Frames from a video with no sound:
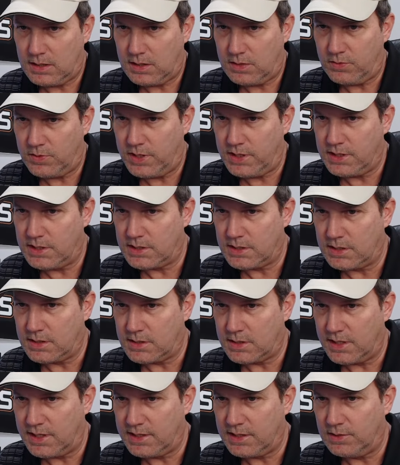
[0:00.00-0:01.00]
Karina
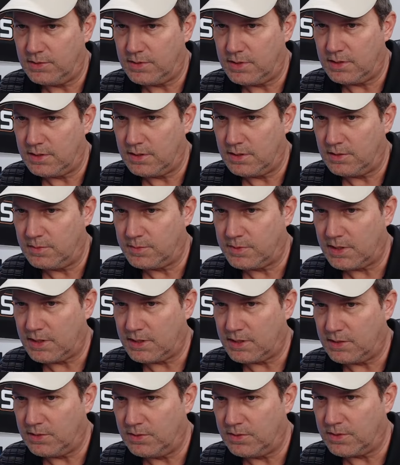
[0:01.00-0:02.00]
says, thank you, Tim.
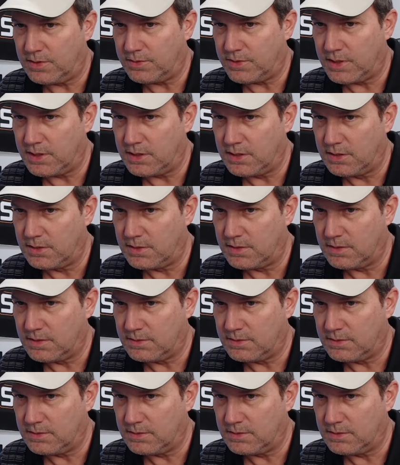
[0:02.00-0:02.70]
Thank you, Karina.